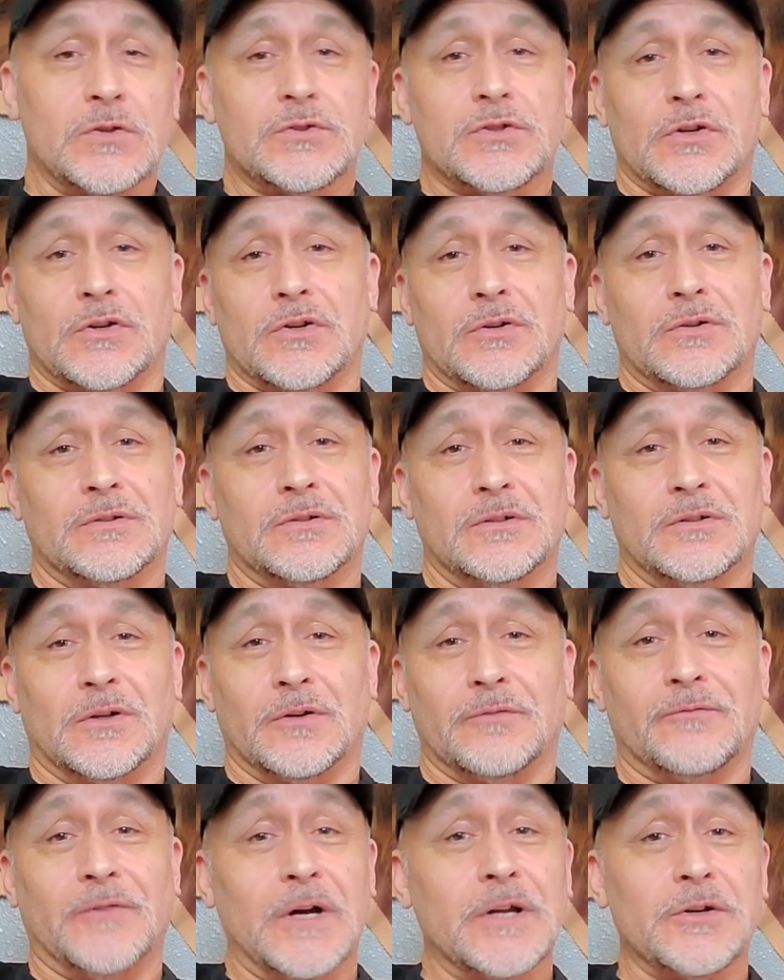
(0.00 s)
are
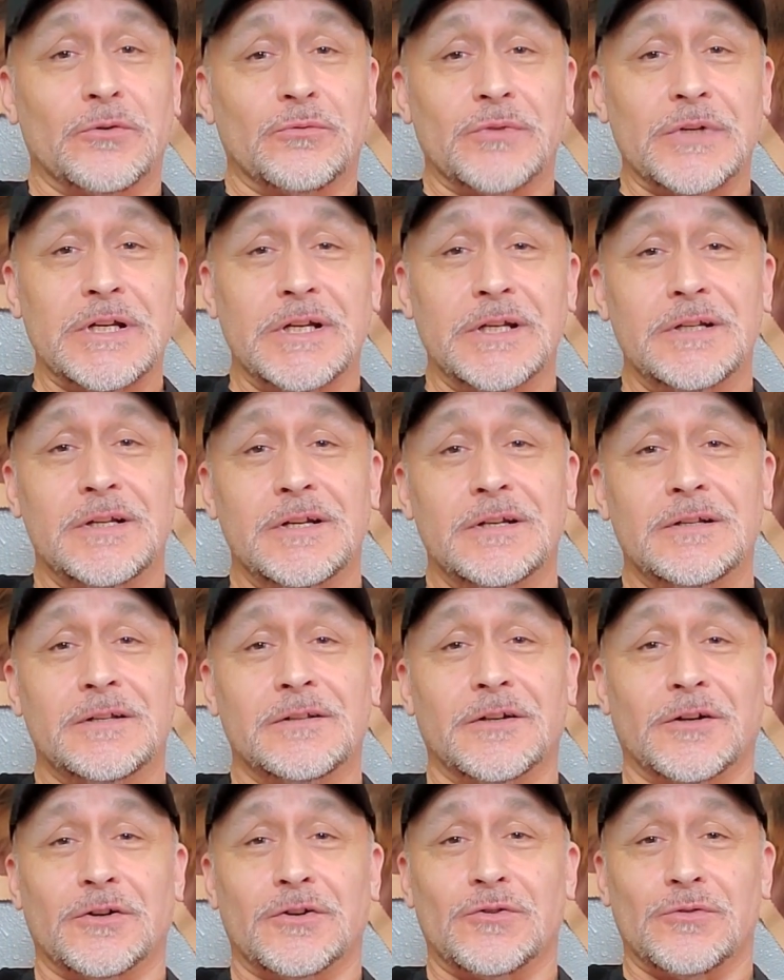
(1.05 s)
fun to read.
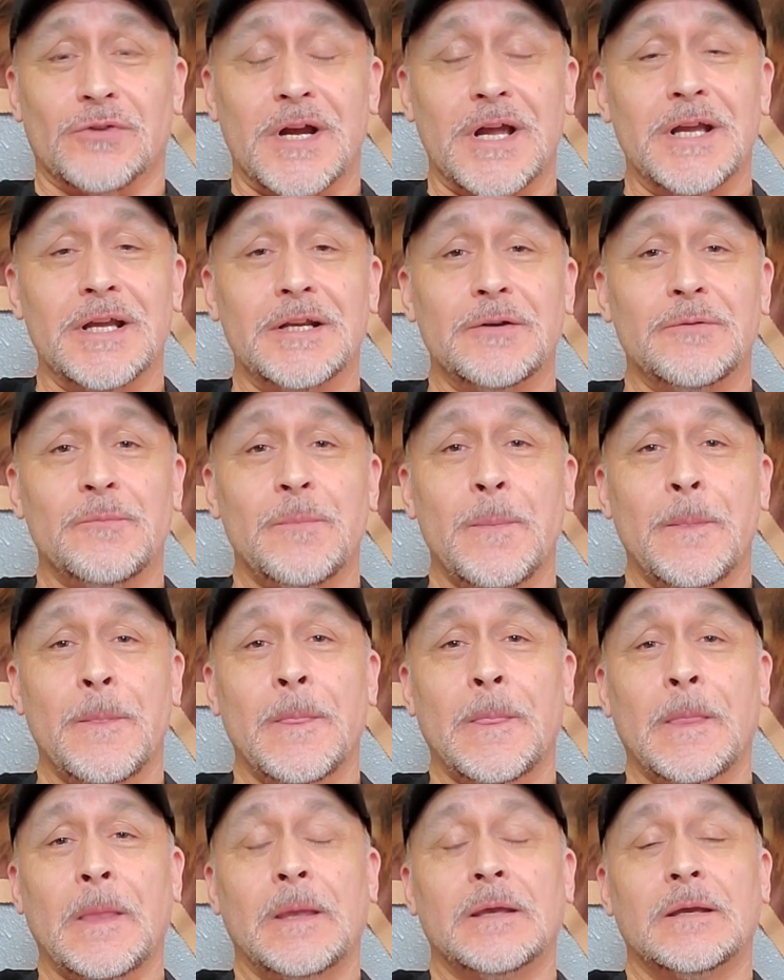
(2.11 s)
They're great.
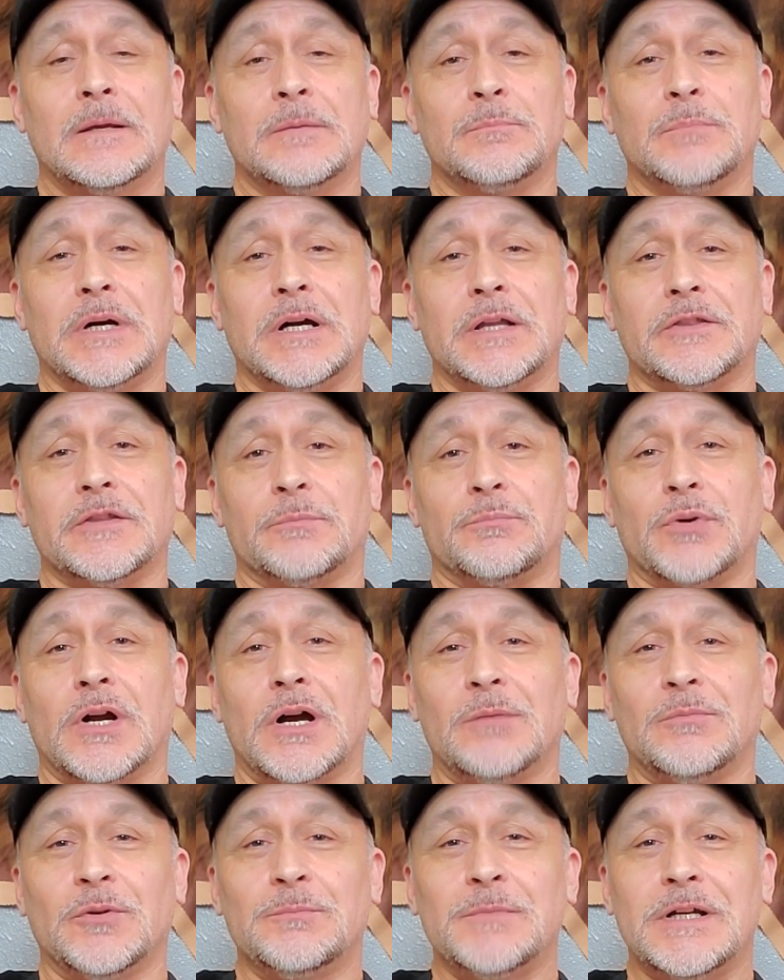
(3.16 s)
But the
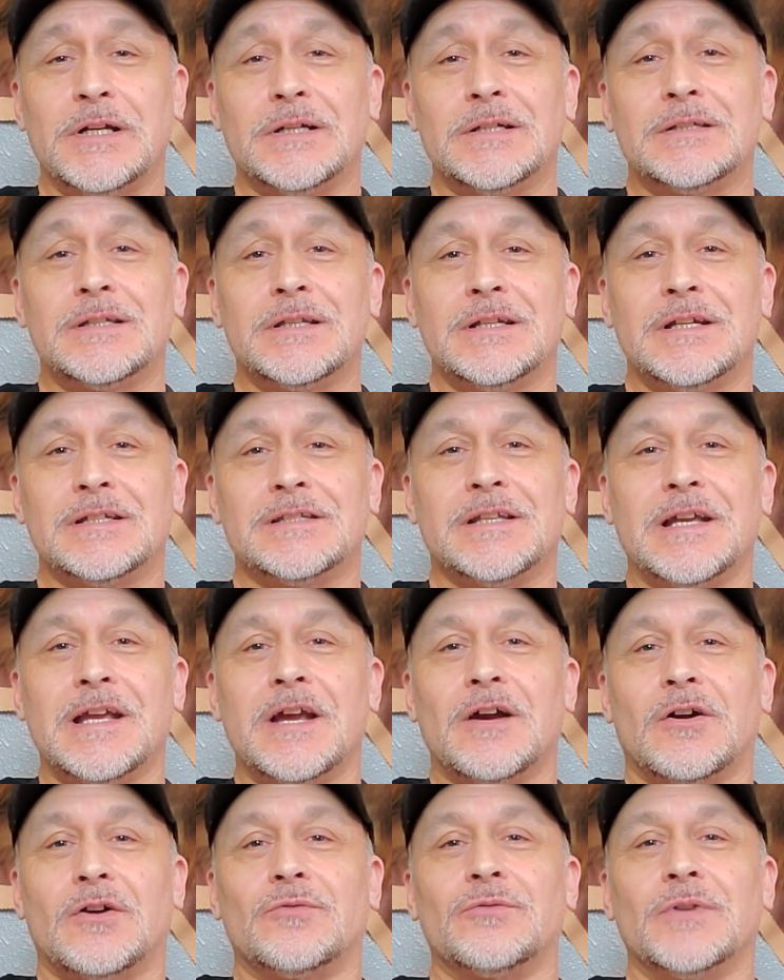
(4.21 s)
problem is they
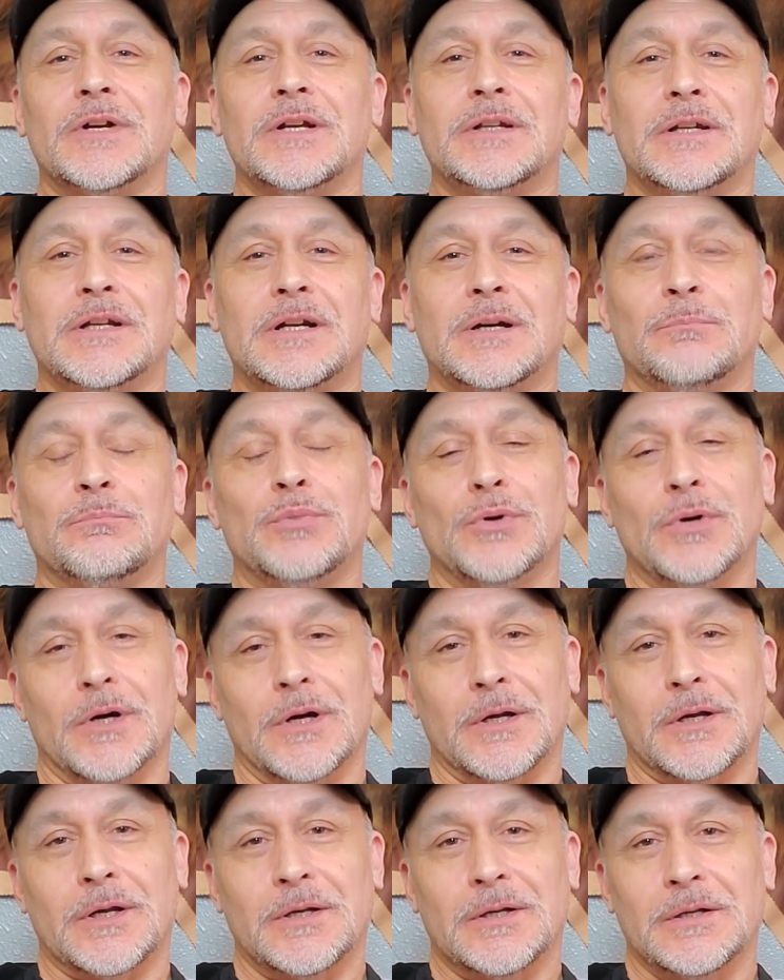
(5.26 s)
are written in a
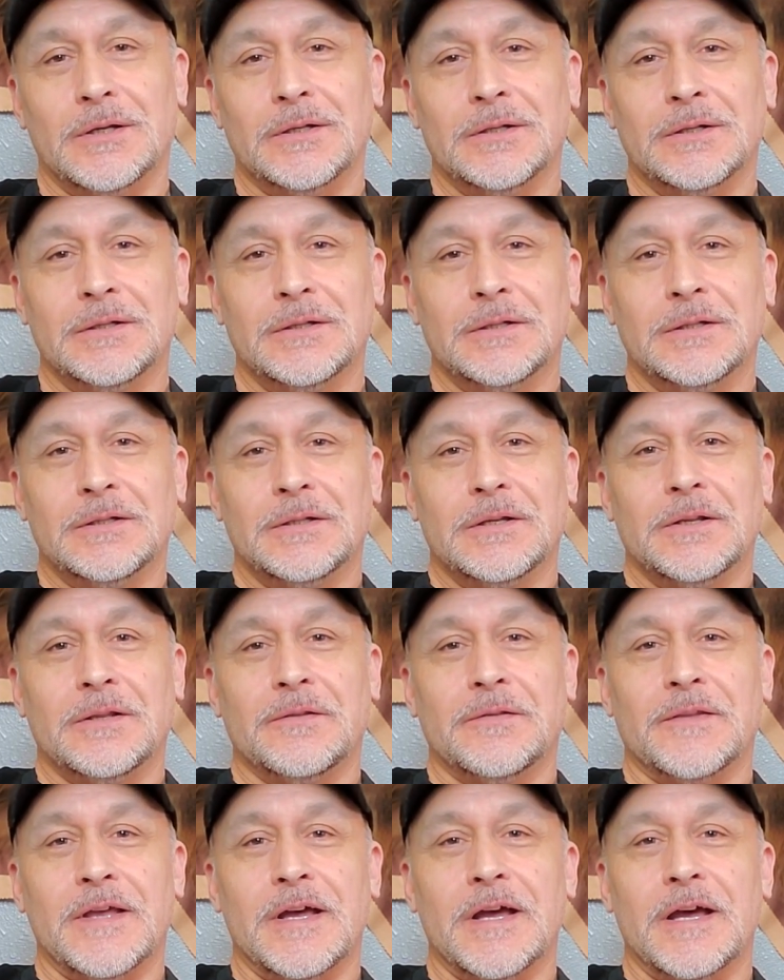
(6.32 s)
book
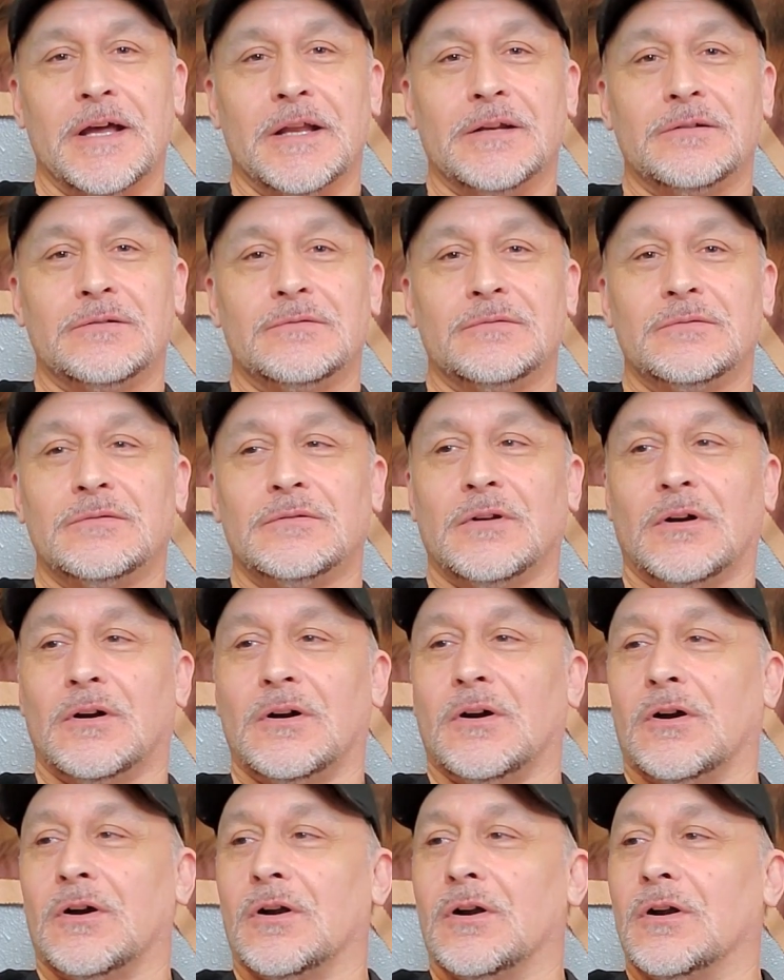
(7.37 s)
that
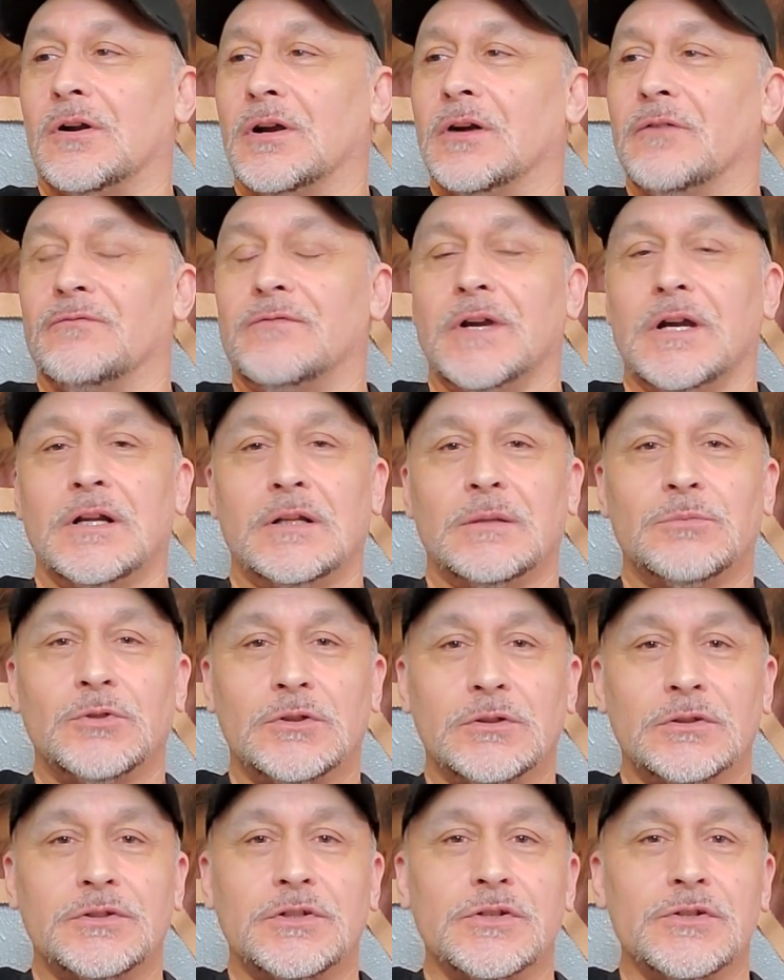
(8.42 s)
are
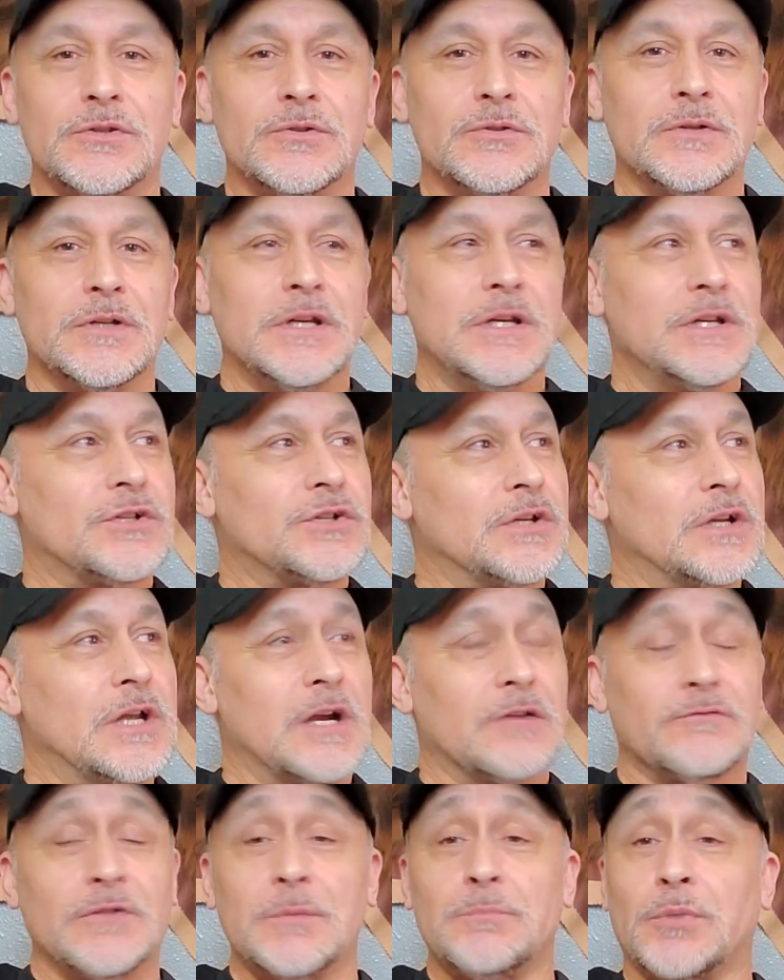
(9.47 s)
available to each and
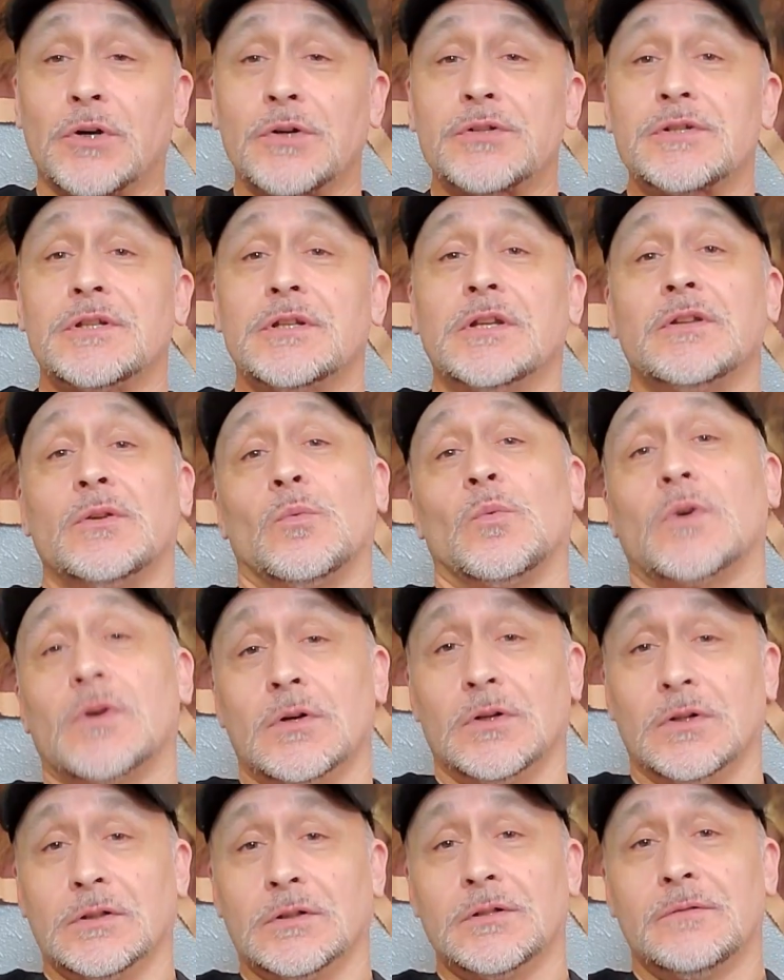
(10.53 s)
every person in the
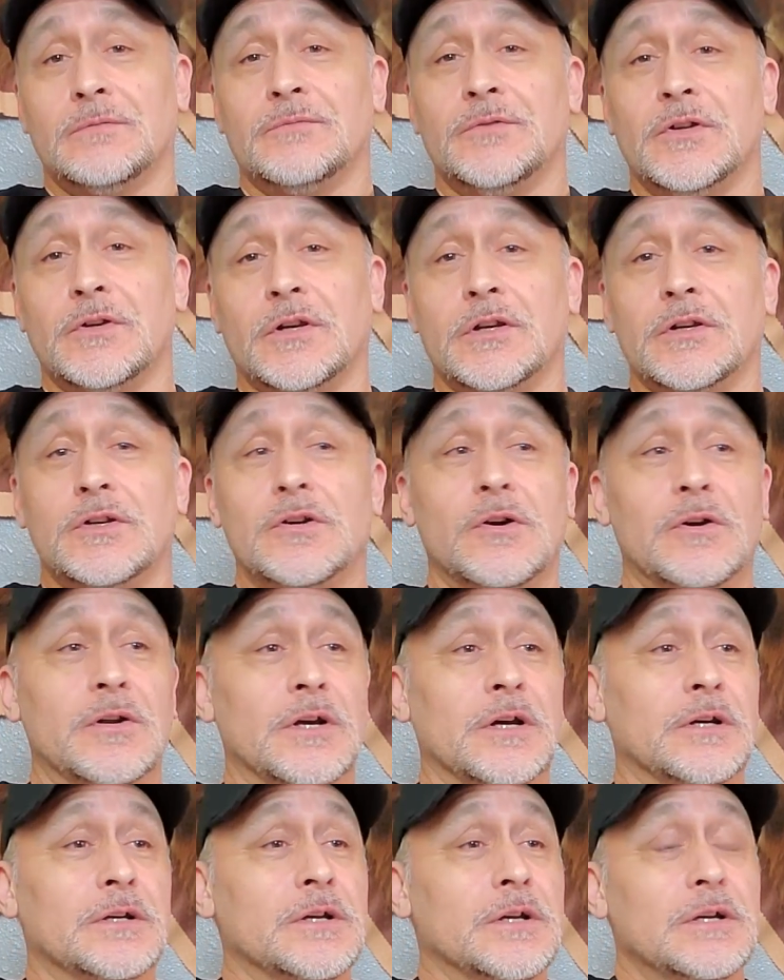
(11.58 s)
world. You can go
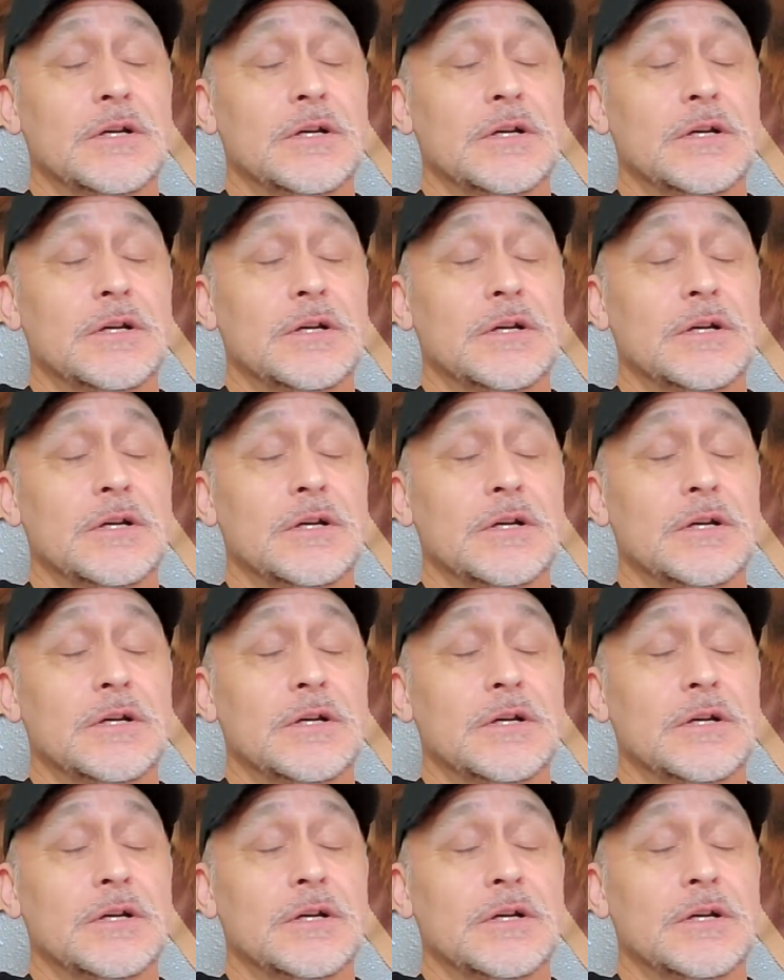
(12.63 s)
to